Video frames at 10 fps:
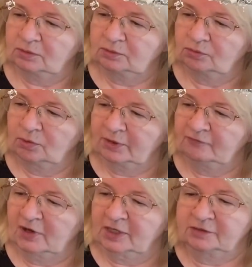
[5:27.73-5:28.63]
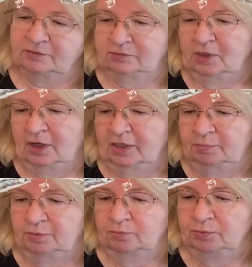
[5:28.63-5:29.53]
grapevine
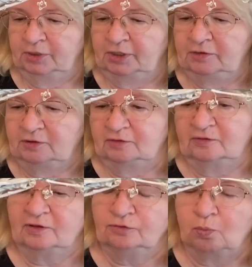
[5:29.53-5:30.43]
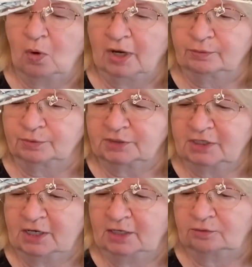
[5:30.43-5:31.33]
type wreath. It says white
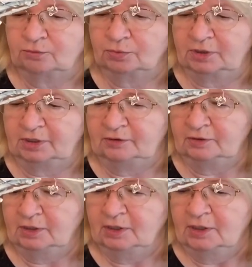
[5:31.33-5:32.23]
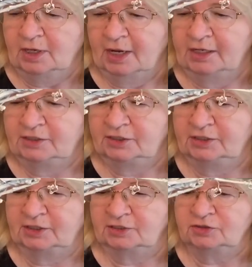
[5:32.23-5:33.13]
rattan wreath, 18
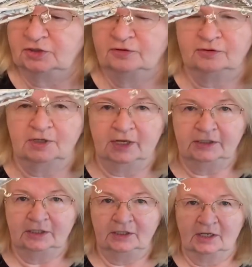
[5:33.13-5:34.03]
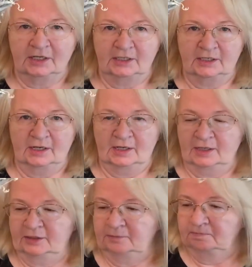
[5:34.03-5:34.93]
inches,
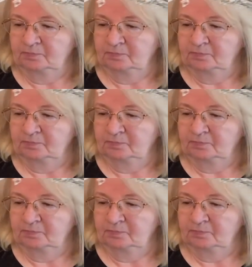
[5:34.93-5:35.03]
$19.99.